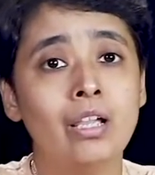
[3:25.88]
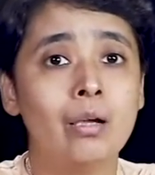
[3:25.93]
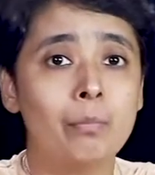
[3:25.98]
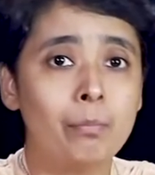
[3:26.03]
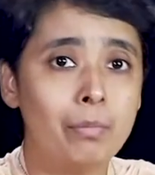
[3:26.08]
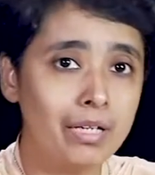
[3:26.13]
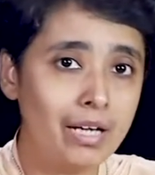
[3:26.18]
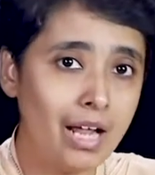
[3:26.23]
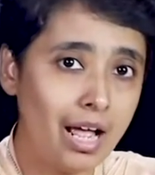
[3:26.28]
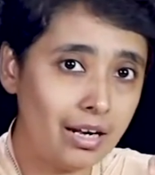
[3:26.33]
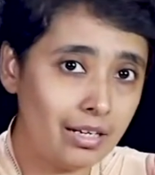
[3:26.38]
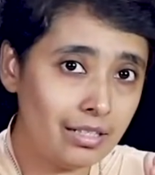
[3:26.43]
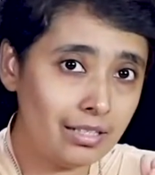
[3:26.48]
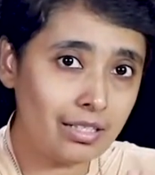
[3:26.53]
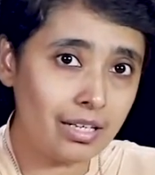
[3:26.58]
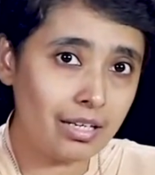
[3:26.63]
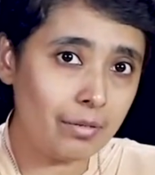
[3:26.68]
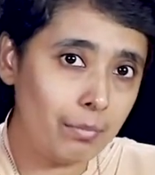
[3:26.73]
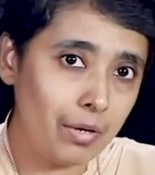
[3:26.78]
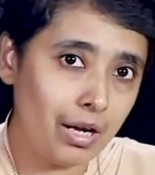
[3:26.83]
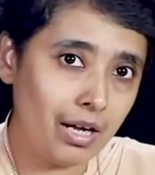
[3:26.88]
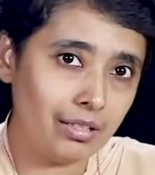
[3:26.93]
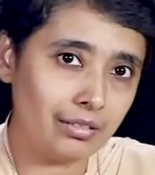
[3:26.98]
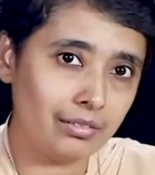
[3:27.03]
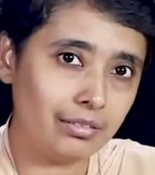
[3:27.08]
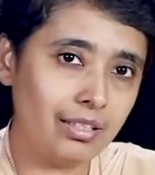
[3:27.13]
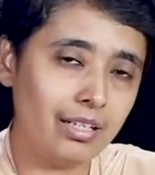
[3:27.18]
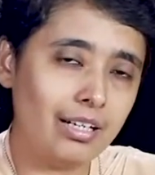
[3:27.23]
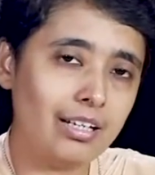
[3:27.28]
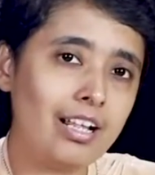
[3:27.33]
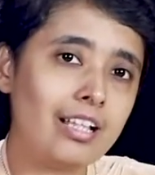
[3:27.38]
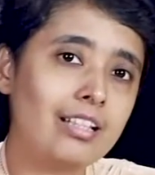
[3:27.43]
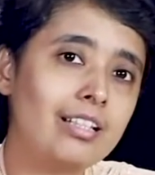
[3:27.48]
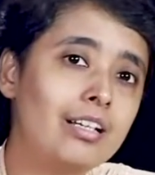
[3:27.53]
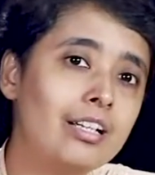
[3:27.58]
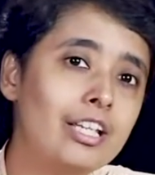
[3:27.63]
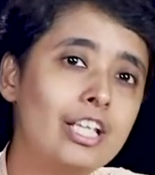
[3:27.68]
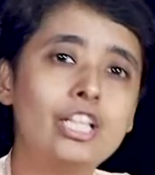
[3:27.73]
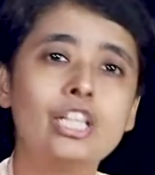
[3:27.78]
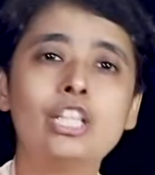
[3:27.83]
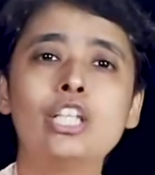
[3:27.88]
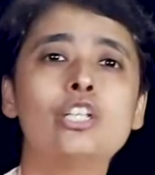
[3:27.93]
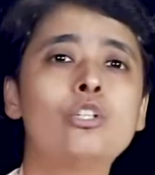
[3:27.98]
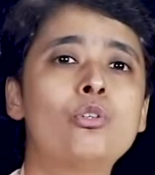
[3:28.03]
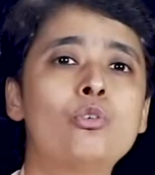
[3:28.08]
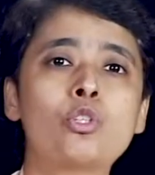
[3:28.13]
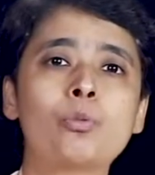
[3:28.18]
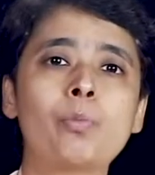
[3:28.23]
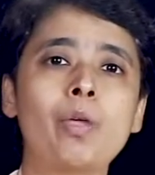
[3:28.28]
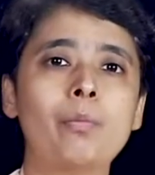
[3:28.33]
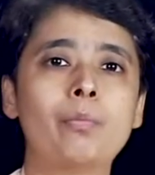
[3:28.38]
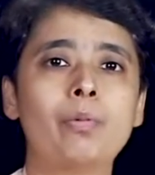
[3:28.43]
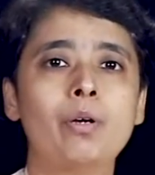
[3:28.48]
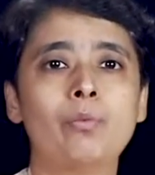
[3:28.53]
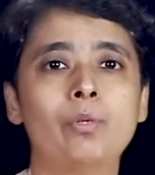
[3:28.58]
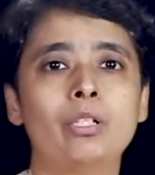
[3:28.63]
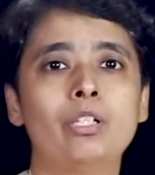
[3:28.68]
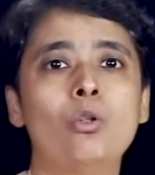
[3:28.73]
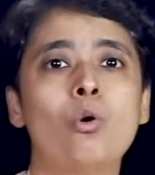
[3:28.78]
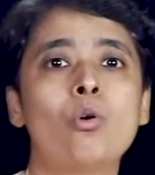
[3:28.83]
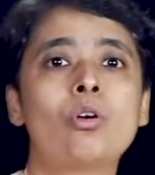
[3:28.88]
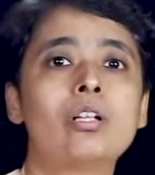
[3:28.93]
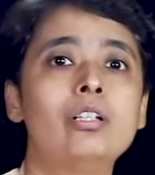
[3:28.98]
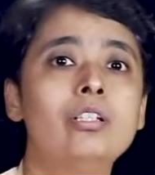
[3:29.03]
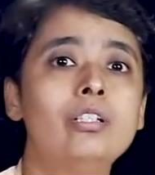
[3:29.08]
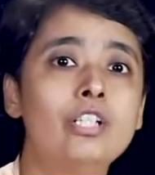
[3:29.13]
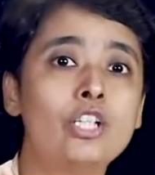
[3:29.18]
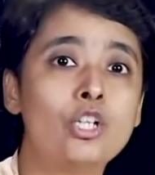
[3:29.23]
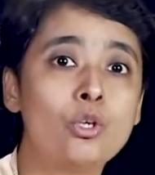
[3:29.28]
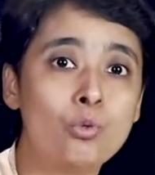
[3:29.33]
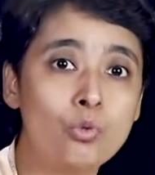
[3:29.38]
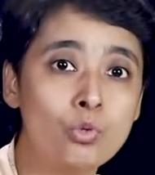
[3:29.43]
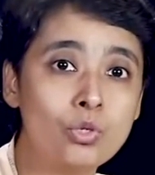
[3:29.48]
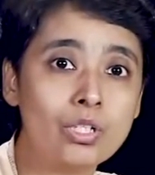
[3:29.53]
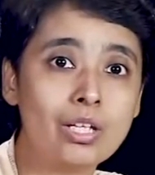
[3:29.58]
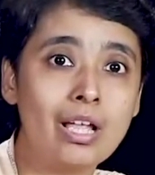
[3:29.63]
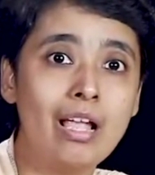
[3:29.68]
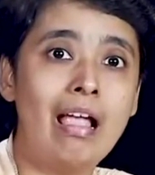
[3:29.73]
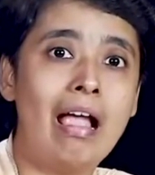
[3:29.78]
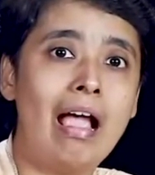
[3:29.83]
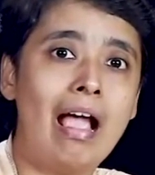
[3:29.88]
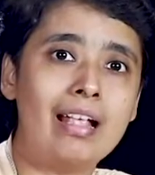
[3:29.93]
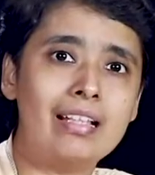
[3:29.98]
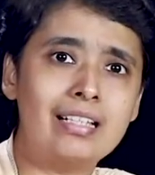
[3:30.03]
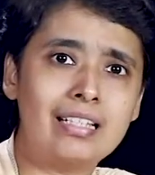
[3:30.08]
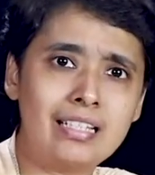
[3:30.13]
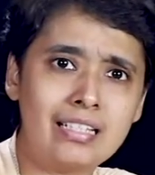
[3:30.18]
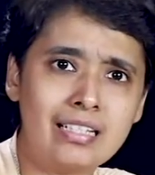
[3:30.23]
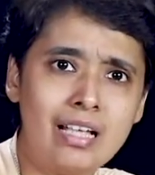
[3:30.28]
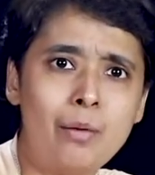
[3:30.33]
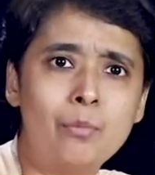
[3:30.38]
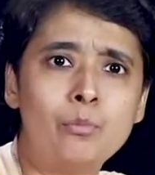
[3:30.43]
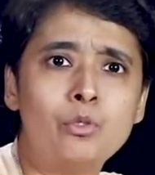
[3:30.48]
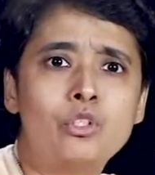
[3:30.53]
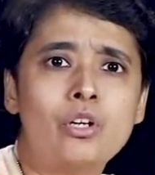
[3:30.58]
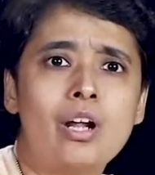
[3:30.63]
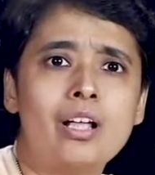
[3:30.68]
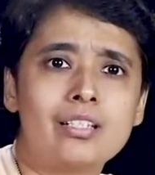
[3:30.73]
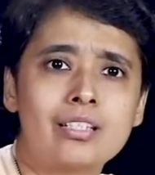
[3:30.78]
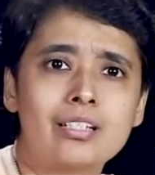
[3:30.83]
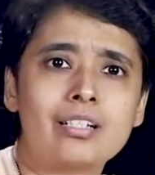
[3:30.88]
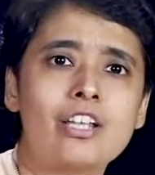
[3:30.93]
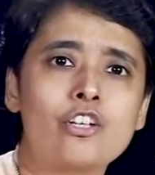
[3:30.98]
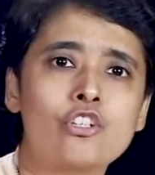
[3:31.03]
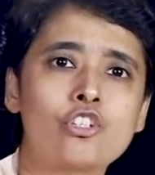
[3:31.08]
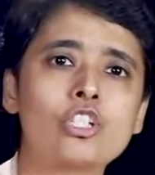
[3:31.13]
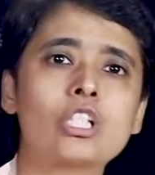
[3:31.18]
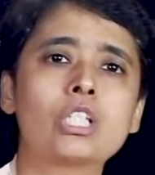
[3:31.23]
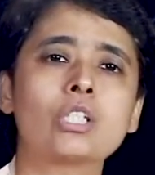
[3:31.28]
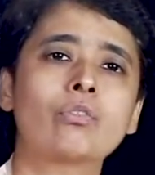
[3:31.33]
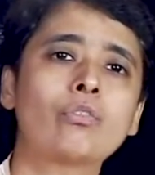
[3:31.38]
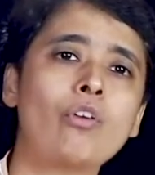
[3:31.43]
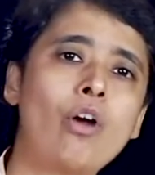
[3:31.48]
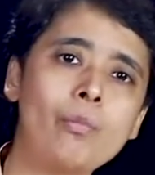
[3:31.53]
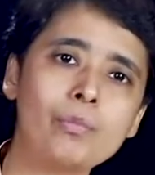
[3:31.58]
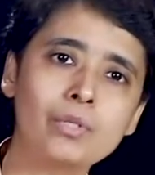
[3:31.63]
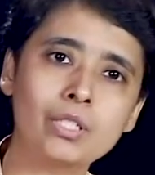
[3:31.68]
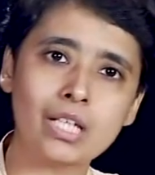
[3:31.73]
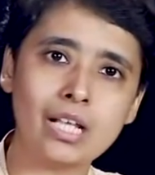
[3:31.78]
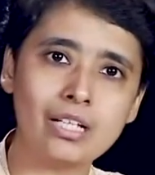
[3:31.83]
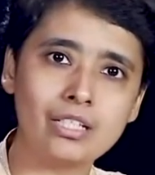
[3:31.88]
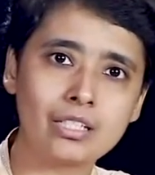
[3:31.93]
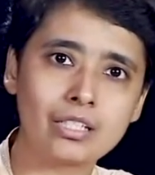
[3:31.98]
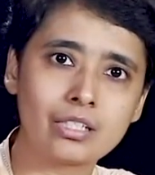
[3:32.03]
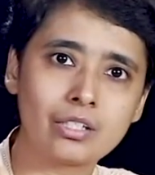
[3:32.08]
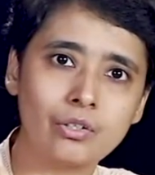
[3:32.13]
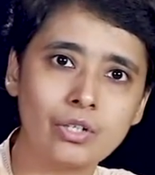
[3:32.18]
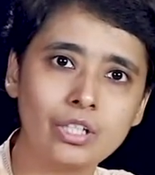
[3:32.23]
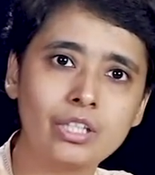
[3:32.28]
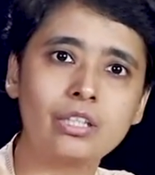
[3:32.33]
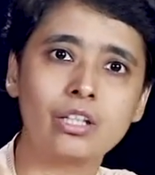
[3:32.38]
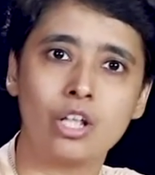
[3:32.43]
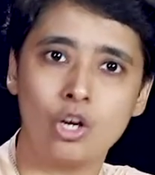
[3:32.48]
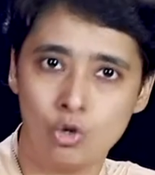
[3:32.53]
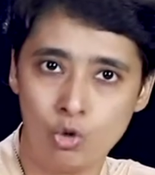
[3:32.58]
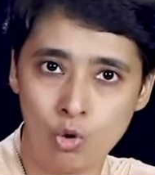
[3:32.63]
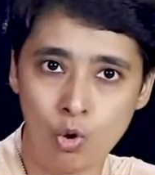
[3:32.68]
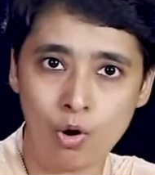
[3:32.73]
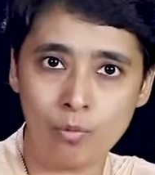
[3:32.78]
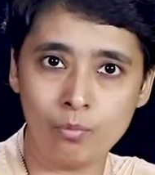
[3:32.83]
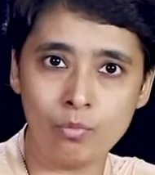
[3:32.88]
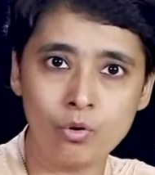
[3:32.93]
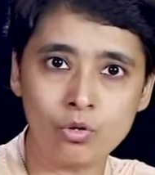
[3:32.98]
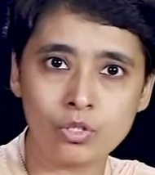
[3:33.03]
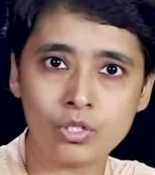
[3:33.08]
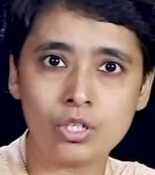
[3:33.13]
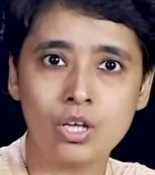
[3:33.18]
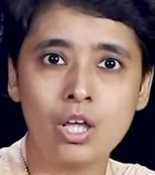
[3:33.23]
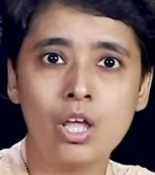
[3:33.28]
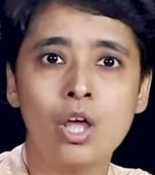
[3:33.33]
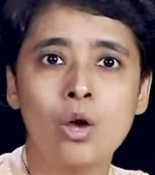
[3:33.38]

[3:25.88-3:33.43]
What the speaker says: Banaras Akhbar, another Hindi newspaper with local news and some translations from Sanskrit law books,